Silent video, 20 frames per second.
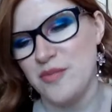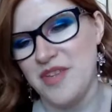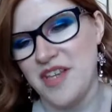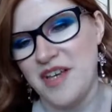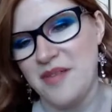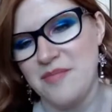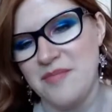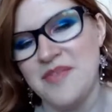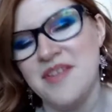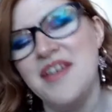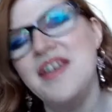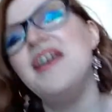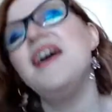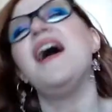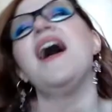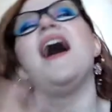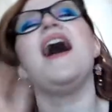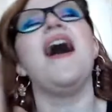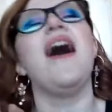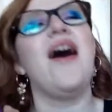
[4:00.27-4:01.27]
them.
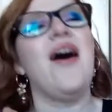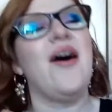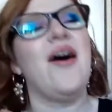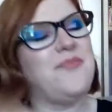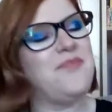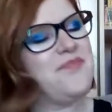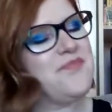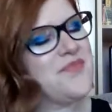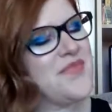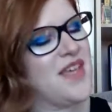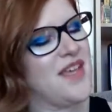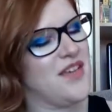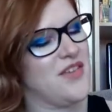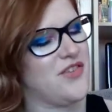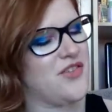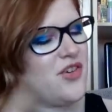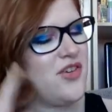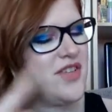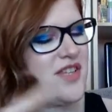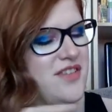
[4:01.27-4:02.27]

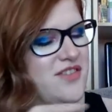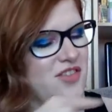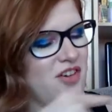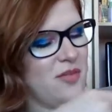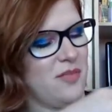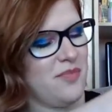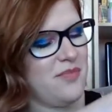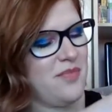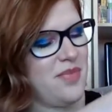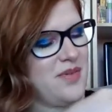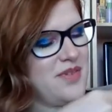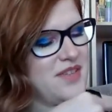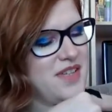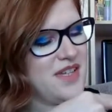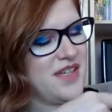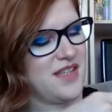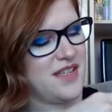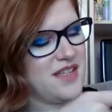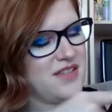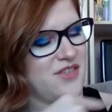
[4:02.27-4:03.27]
So
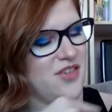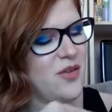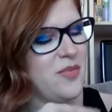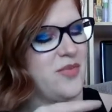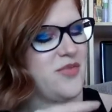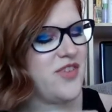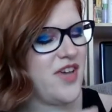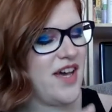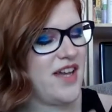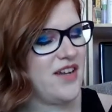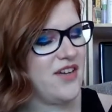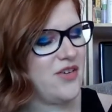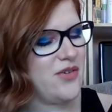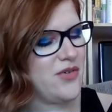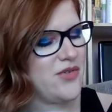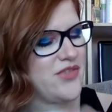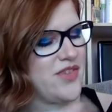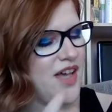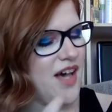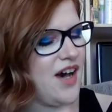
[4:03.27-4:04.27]
the top
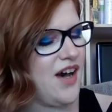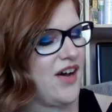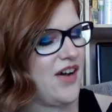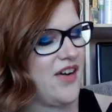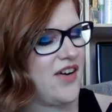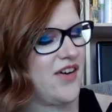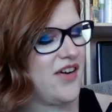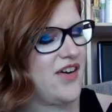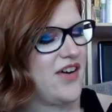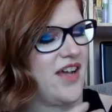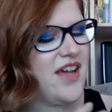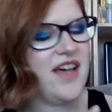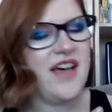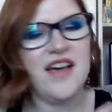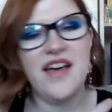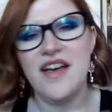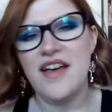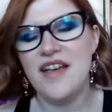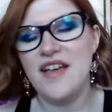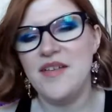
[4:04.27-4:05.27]
shadows are
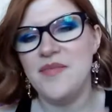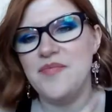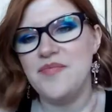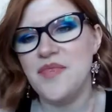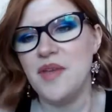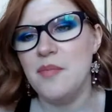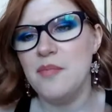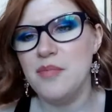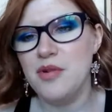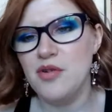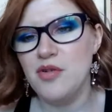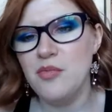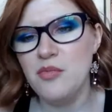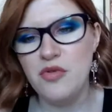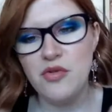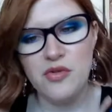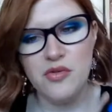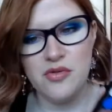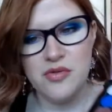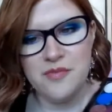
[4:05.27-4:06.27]
Blue
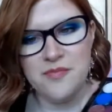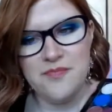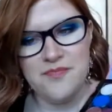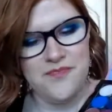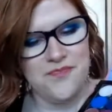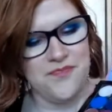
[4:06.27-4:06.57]
Moon,